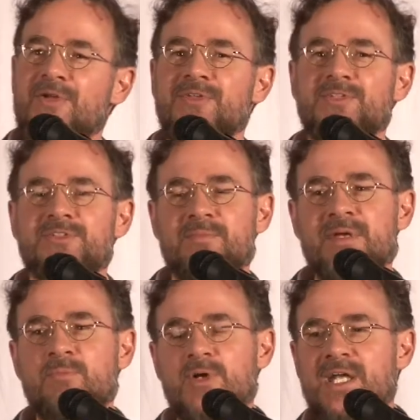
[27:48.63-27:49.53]
to something
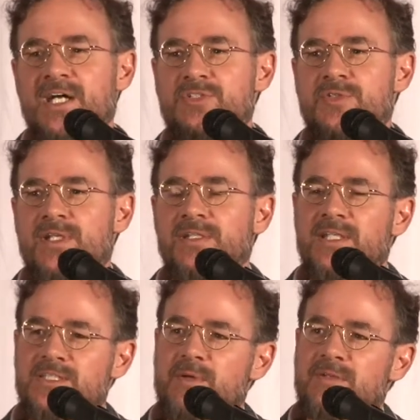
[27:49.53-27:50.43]
more natural that Allah
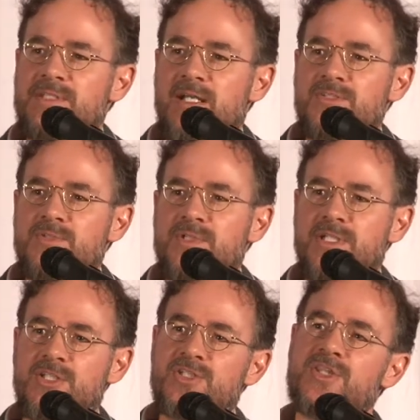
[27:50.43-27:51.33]
subhanahu wa ta'ala has
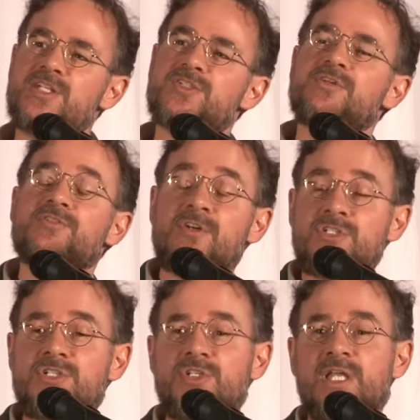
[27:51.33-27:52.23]
created? Things that are
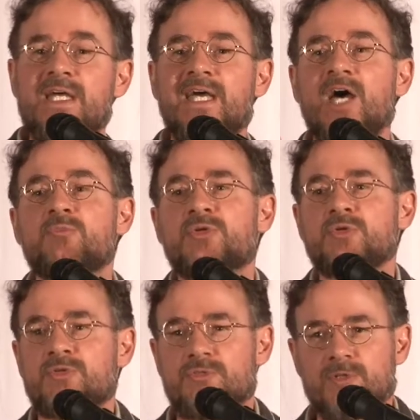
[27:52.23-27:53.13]
functional and
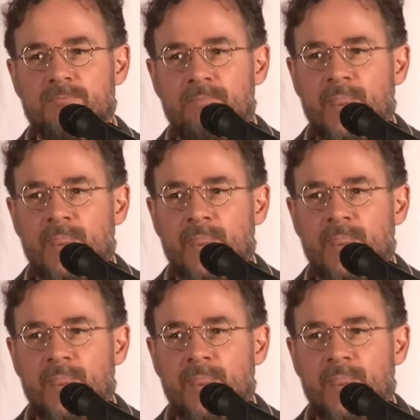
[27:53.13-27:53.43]
beautiful.